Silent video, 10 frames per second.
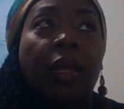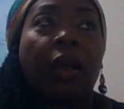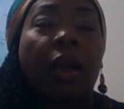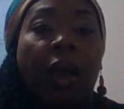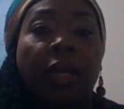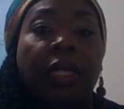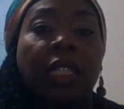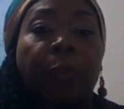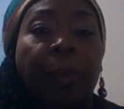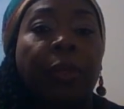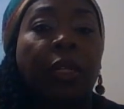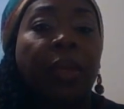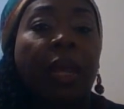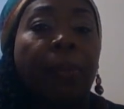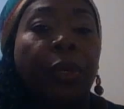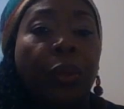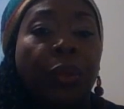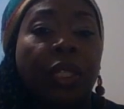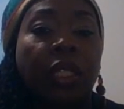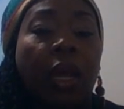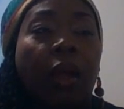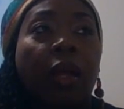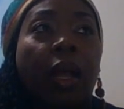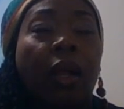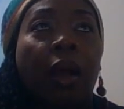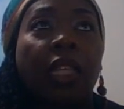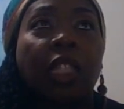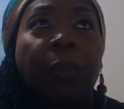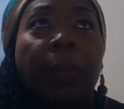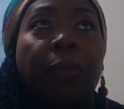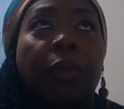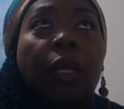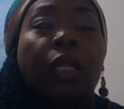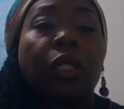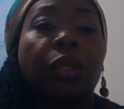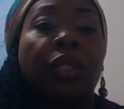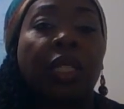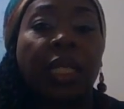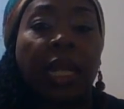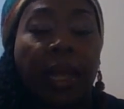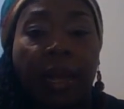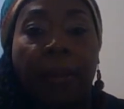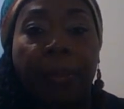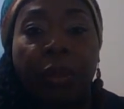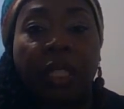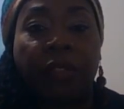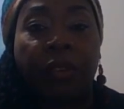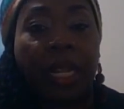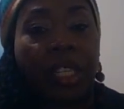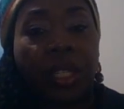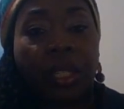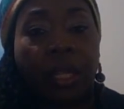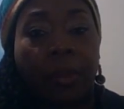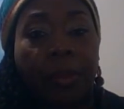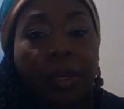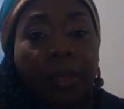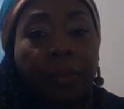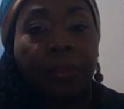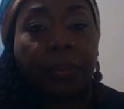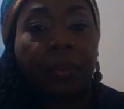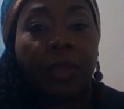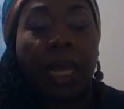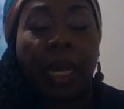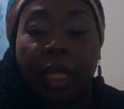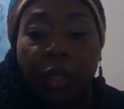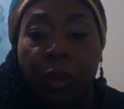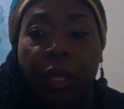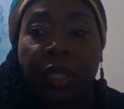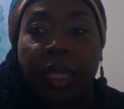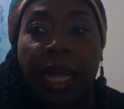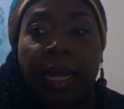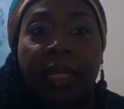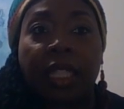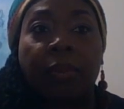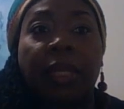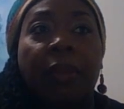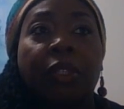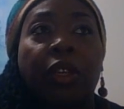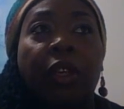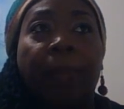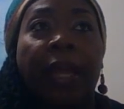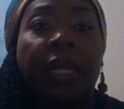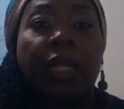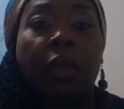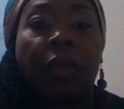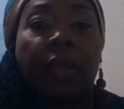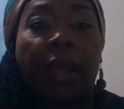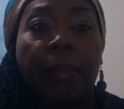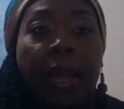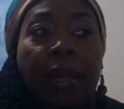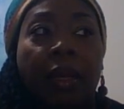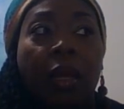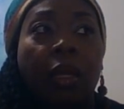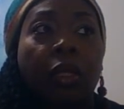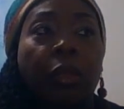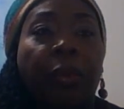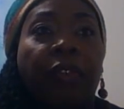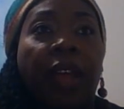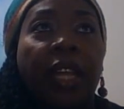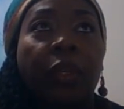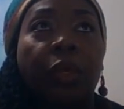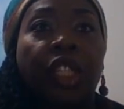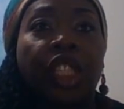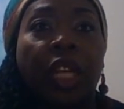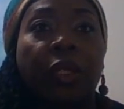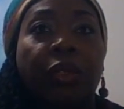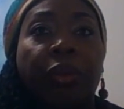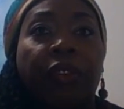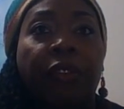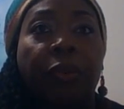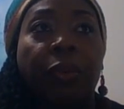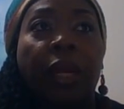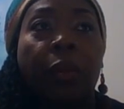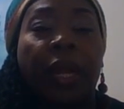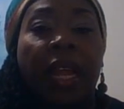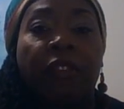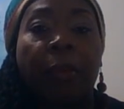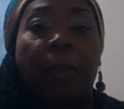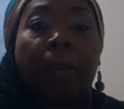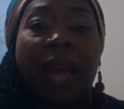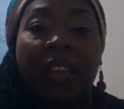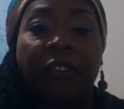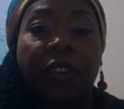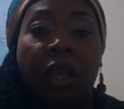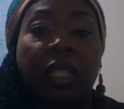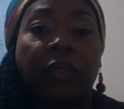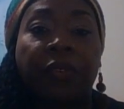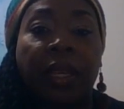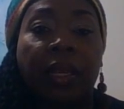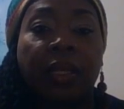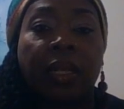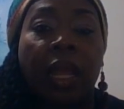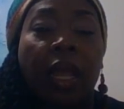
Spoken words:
causes people to be abused, or cause people to stay in abusive relationships. And I do understand it. Sometimes you're dependent on that man to provide you with shelter and food and whatever. But my philosophy is,